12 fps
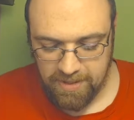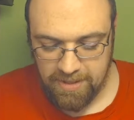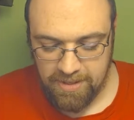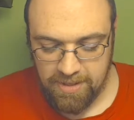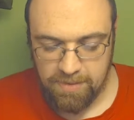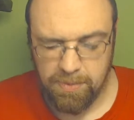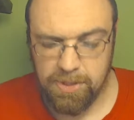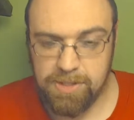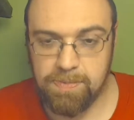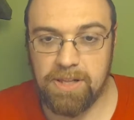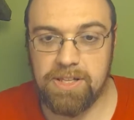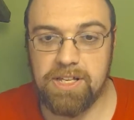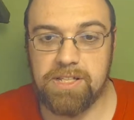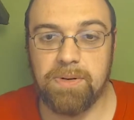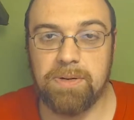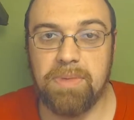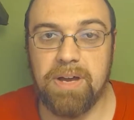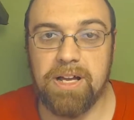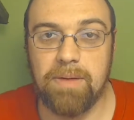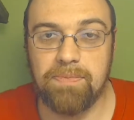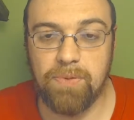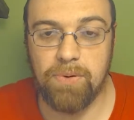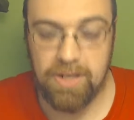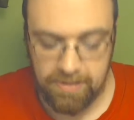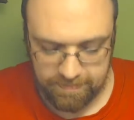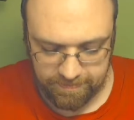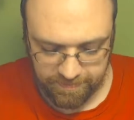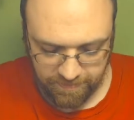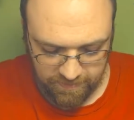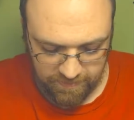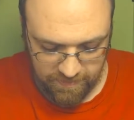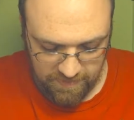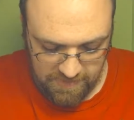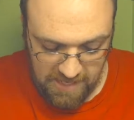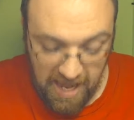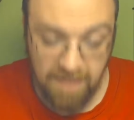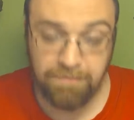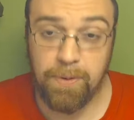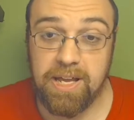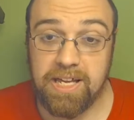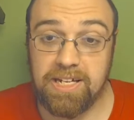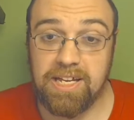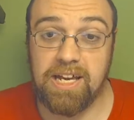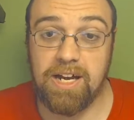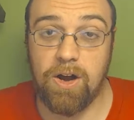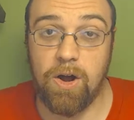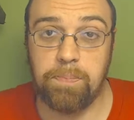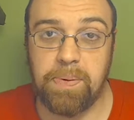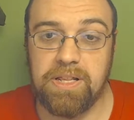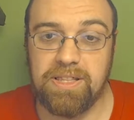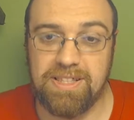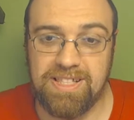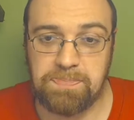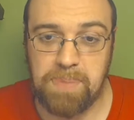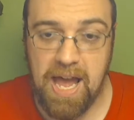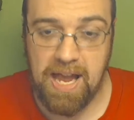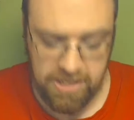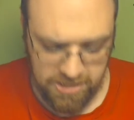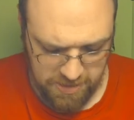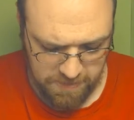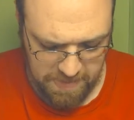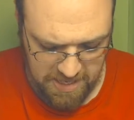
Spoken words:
We'll smell this one, make up for it. If we can get it open. This package is being...